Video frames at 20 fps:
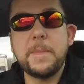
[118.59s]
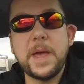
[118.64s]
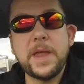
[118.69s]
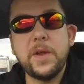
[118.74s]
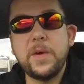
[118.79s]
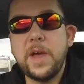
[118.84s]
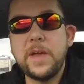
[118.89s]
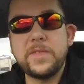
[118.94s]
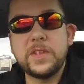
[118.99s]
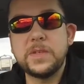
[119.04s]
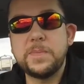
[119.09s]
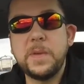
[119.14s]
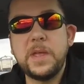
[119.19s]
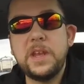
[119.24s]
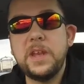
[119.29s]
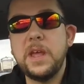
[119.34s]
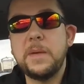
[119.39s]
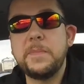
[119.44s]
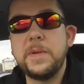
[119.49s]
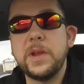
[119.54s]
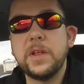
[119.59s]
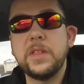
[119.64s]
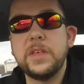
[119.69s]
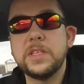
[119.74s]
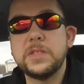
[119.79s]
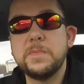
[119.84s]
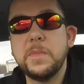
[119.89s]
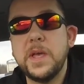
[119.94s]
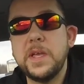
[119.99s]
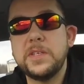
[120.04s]
I don't have to speed it up nearly
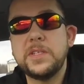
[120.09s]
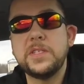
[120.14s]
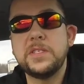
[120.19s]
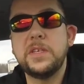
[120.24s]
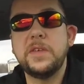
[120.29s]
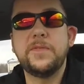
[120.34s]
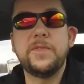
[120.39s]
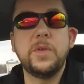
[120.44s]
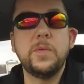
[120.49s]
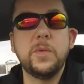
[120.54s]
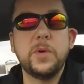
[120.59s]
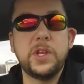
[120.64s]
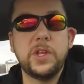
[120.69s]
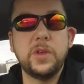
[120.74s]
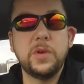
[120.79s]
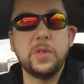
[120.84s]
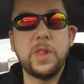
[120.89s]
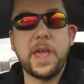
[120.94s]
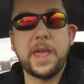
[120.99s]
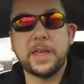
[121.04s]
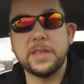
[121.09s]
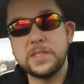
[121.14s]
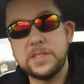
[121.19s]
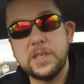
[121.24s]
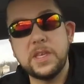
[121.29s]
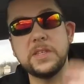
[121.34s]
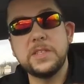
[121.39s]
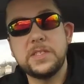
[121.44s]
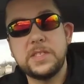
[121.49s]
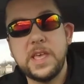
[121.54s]
as much as if you would do like a
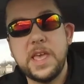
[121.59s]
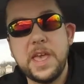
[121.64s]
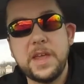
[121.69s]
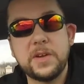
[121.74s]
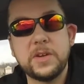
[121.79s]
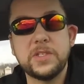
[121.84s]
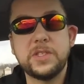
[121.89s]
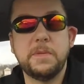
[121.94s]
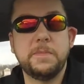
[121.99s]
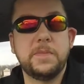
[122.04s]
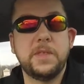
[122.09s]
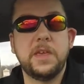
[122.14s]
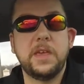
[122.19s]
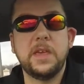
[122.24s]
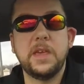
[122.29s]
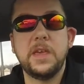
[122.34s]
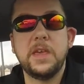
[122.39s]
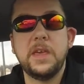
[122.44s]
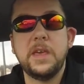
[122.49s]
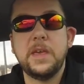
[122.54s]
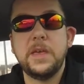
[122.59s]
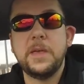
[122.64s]
sunset or something.